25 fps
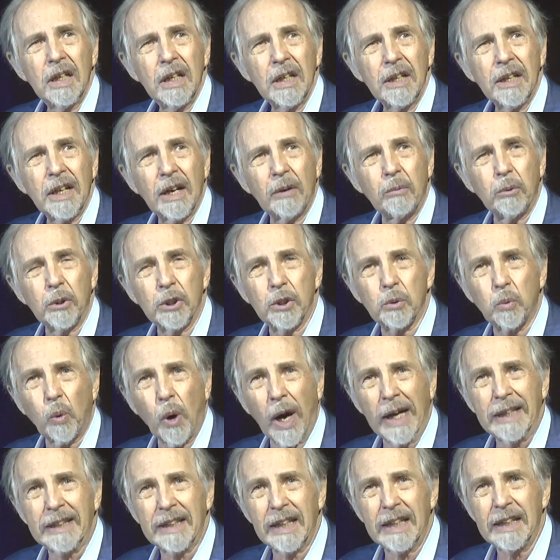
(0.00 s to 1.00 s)
that was
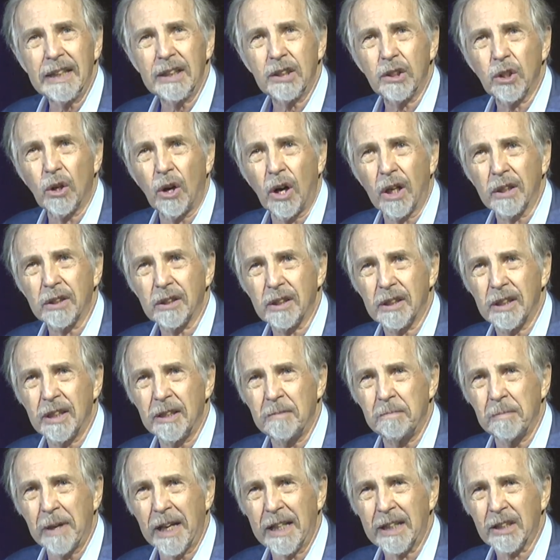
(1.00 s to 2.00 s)
widely taught
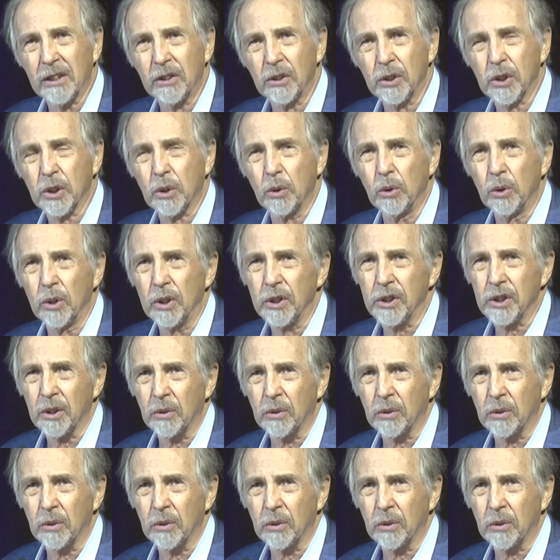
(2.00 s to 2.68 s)
in medical schools